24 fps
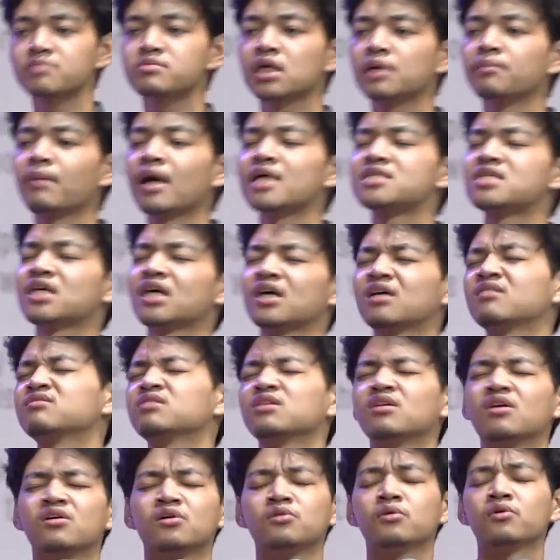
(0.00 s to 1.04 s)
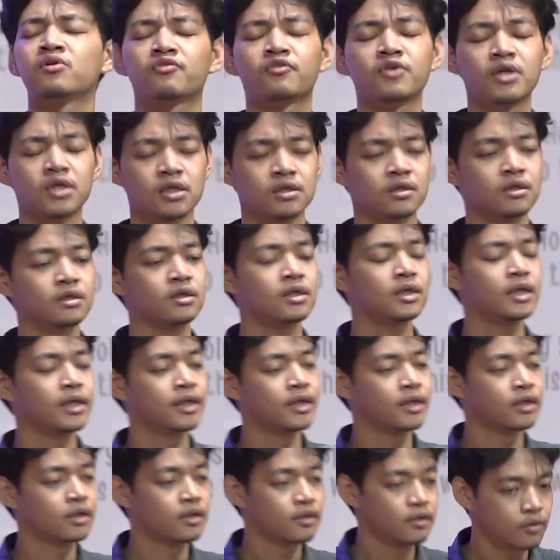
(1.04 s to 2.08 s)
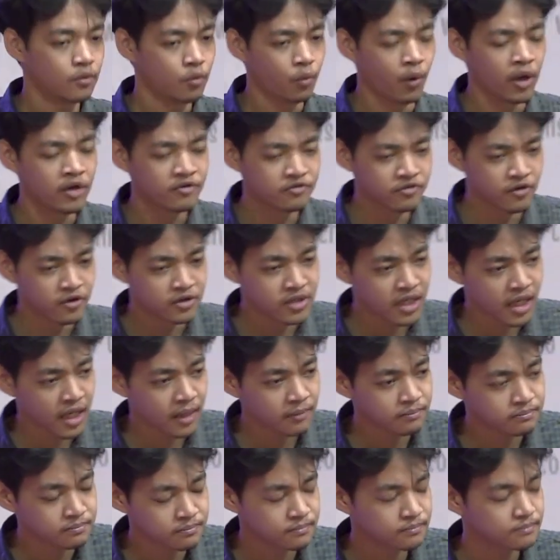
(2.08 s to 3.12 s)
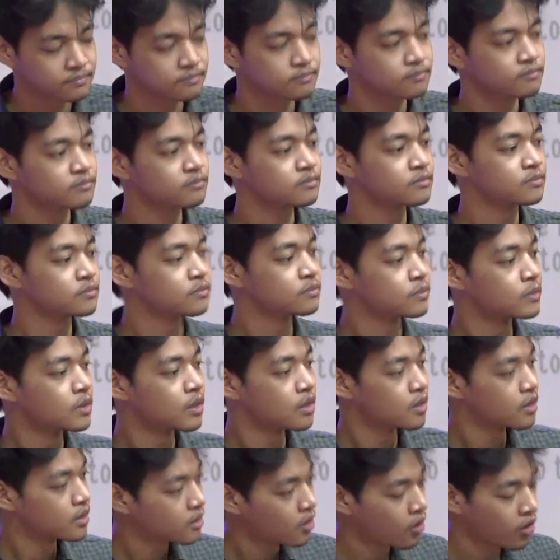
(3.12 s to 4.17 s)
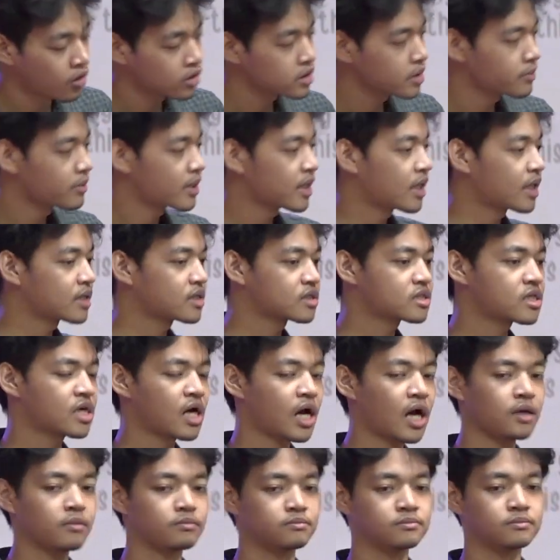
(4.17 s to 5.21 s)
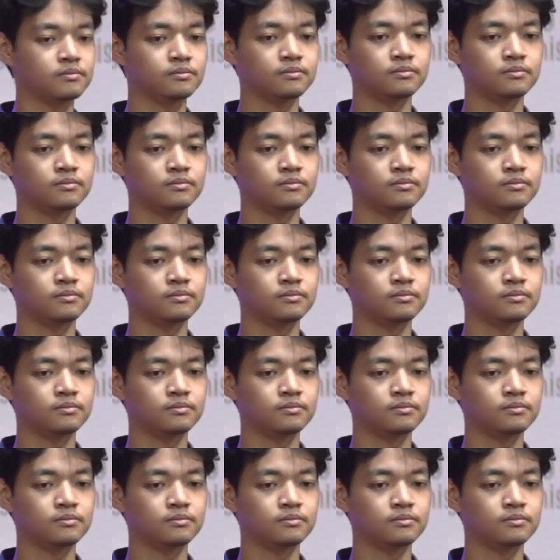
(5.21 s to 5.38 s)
they might say, oh no, I'm not free. Wait for them. Call them another time.